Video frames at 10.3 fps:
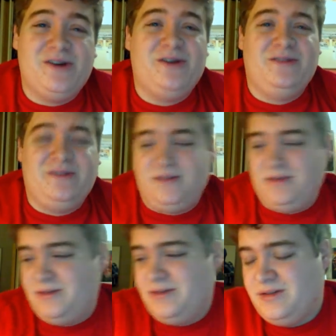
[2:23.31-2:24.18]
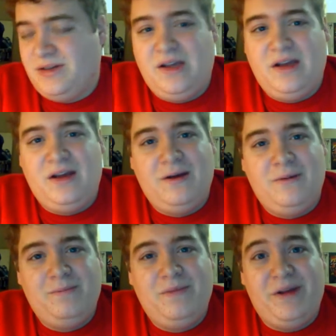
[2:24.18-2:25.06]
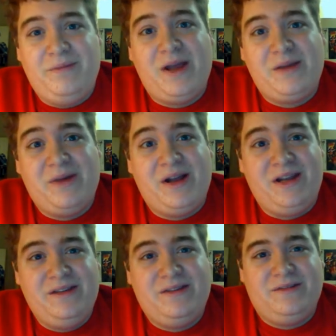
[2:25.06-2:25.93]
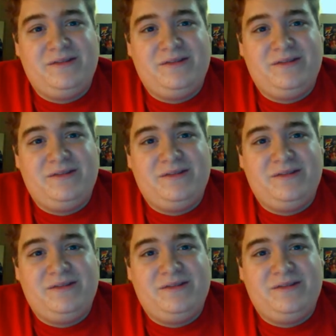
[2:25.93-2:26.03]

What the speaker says: know, make money.